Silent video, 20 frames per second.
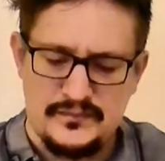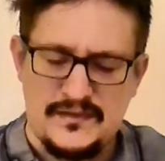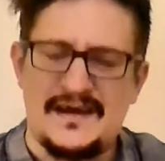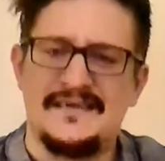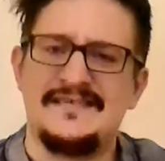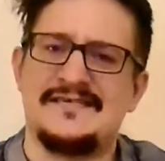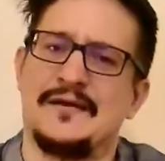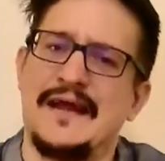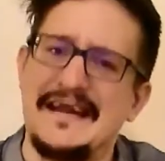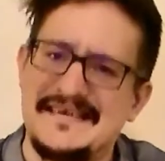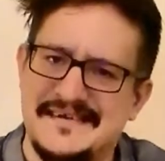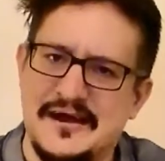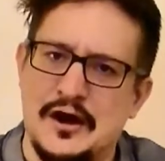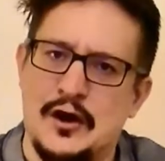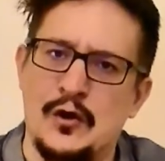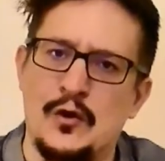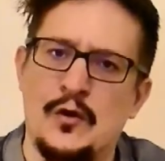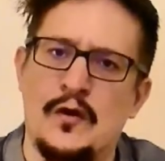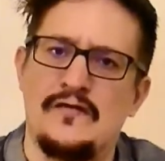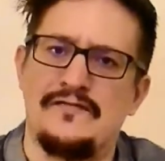So let's
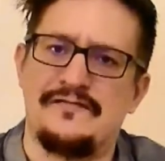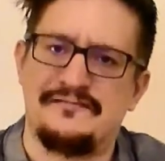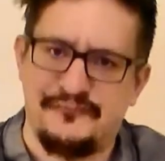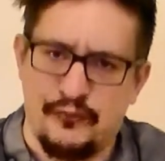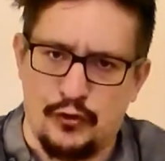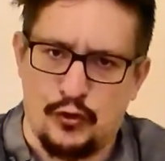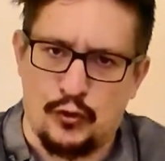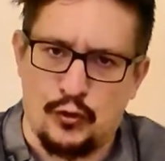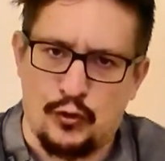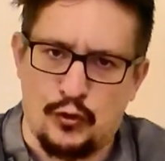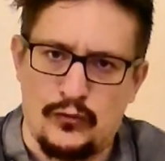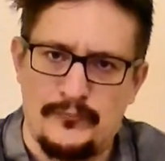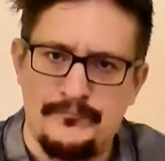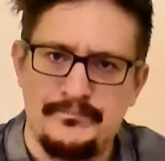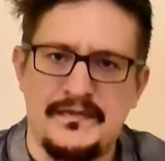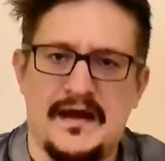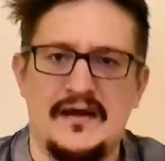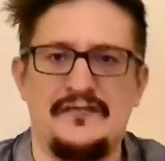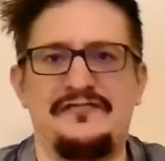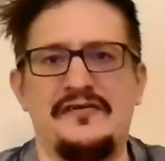go for
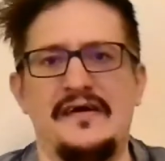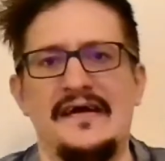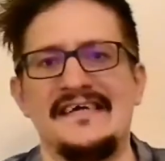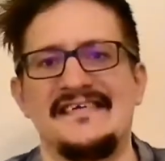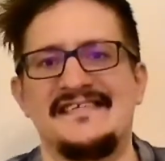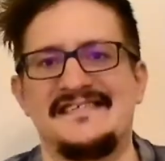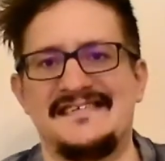the first